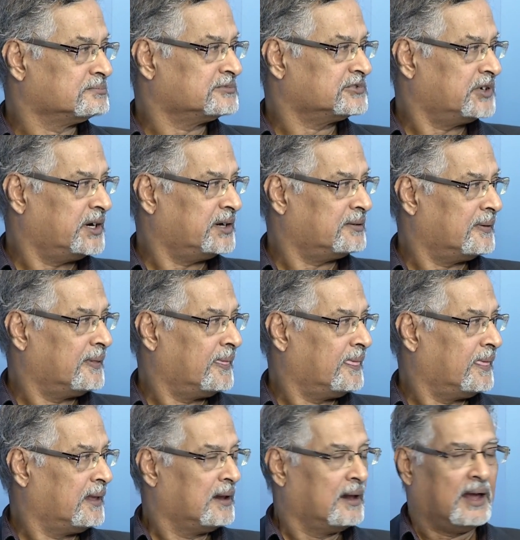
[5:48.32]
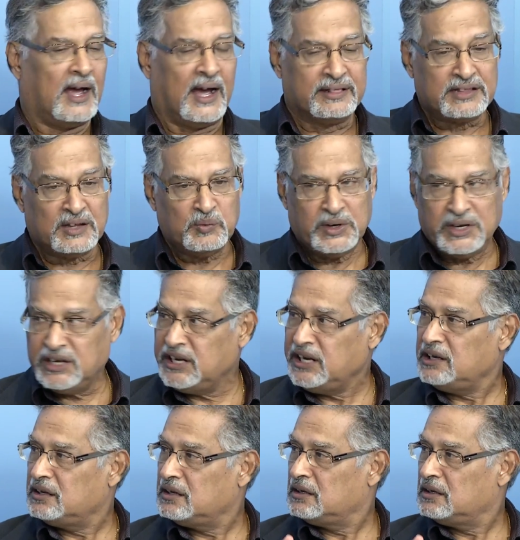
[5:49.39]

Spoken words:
Okay. I think we need,